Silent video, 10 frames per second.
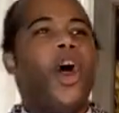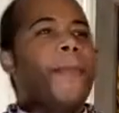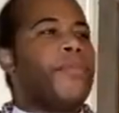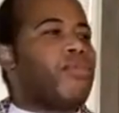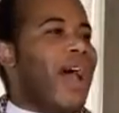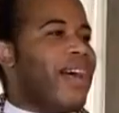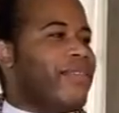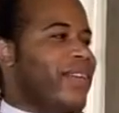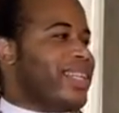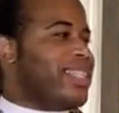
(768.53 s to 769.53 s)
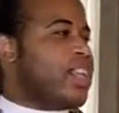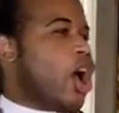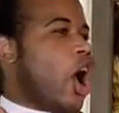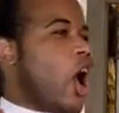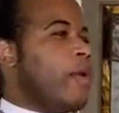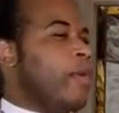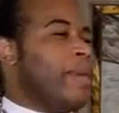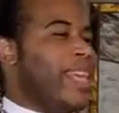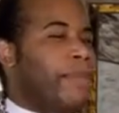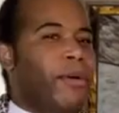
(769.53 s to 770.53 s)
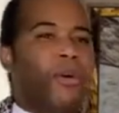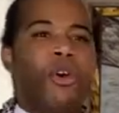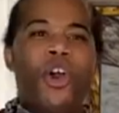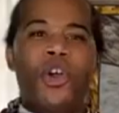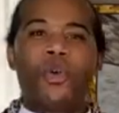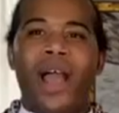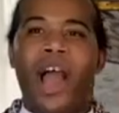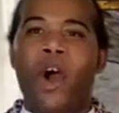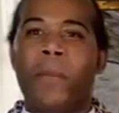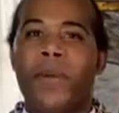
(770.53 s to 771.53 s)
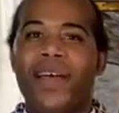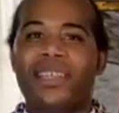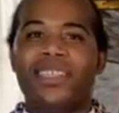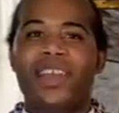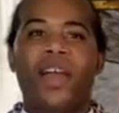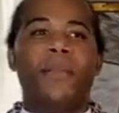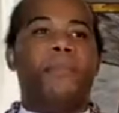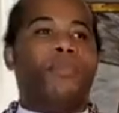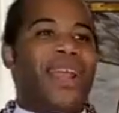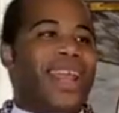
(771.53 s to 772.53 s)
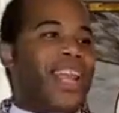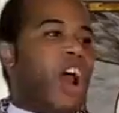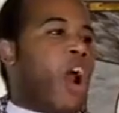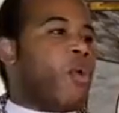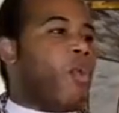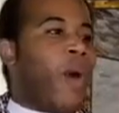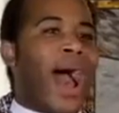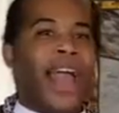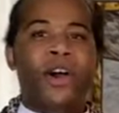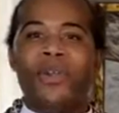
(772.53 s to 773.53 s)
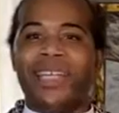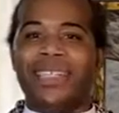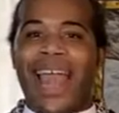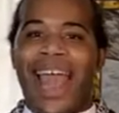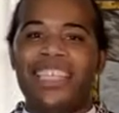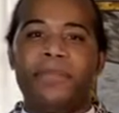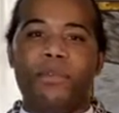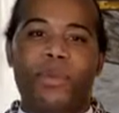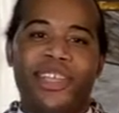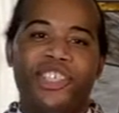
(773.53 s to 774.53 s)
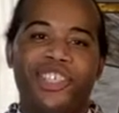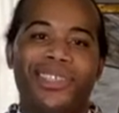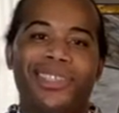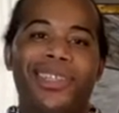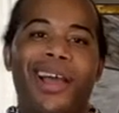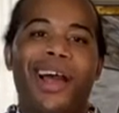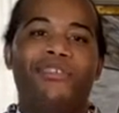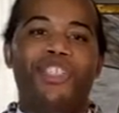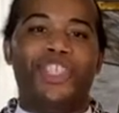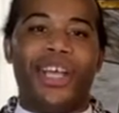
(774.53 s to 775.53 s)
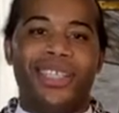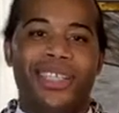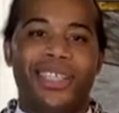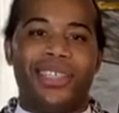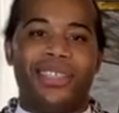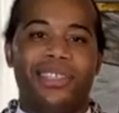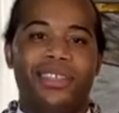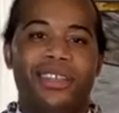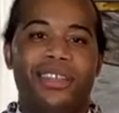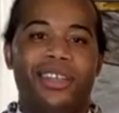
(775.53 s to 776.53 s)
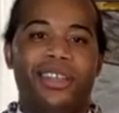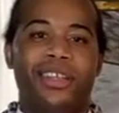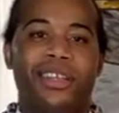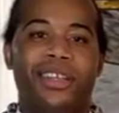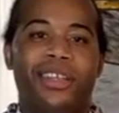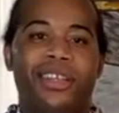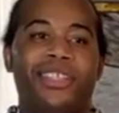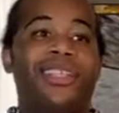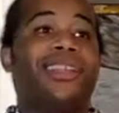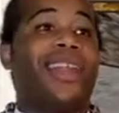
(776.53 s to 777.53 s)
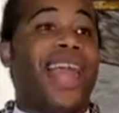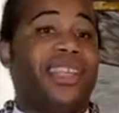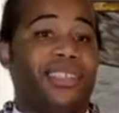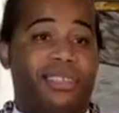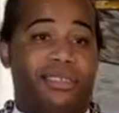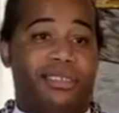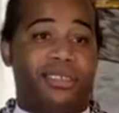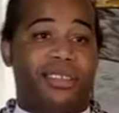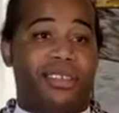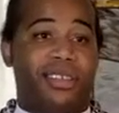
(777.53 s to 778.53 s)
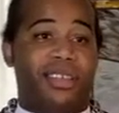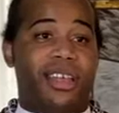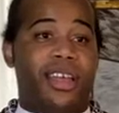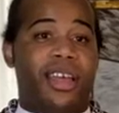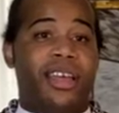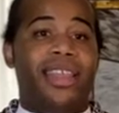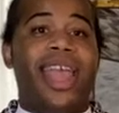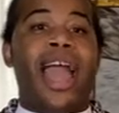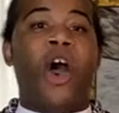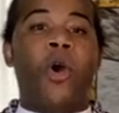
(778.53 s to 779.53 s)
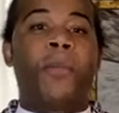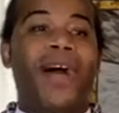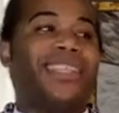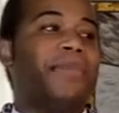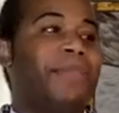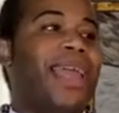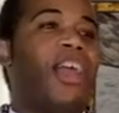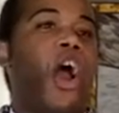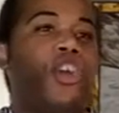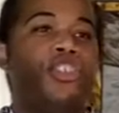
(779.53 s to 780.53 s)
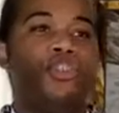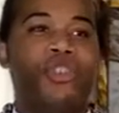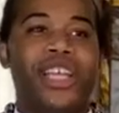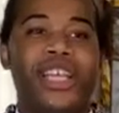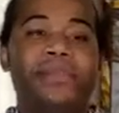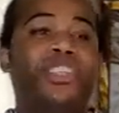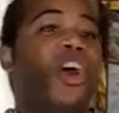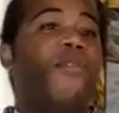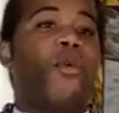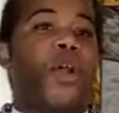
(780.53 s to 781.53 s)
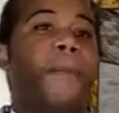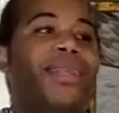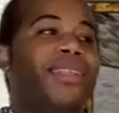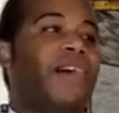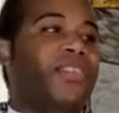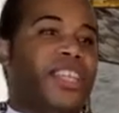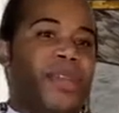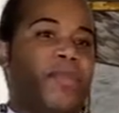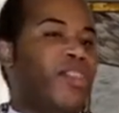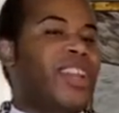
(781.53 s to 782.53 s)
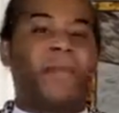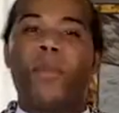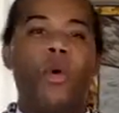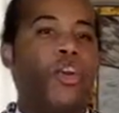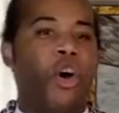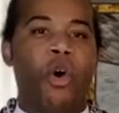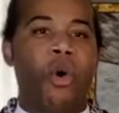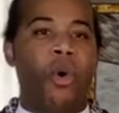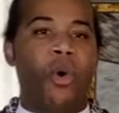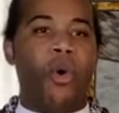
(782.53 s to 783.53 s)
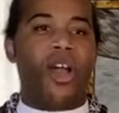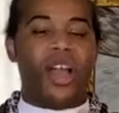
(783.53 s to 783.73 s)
Prophets are people who help us bring our wildest aspirations of justice to light. They help us make our dreams for a beloved community more whole